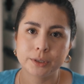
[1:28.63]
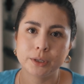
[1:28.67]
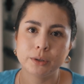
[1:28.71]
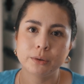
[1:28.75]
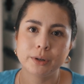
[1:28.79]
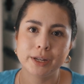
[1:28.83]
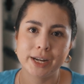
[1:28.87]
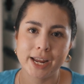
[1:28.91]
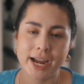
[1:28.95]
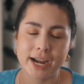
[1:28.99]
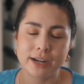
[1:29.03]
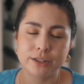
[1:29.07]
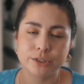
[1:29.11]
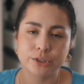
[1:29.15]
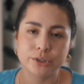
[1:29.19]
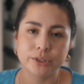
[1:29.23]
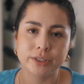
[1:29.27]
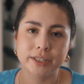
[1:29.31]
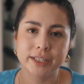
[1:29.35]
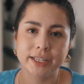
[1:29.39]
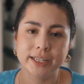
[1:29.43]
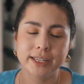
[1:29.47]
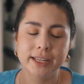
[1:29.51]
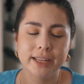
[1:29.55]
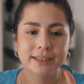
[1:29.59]
you can
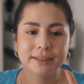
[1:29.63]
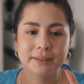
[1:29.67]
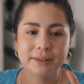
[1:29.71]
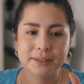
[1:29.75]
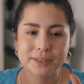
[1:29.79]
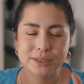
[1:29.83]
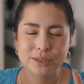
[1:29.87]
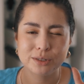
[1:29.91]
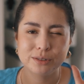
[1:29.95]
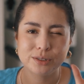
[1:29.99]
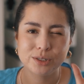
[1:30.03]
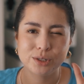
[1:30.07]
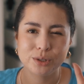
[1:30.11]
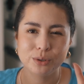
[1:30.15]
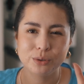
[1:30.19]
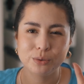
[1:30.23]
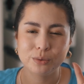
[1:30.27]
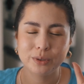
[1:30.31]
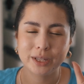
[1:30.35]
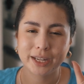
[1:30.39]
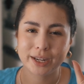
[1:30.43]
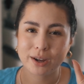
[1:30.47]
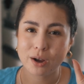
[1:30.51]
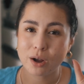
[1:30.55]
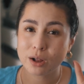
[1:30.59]
actually listen to like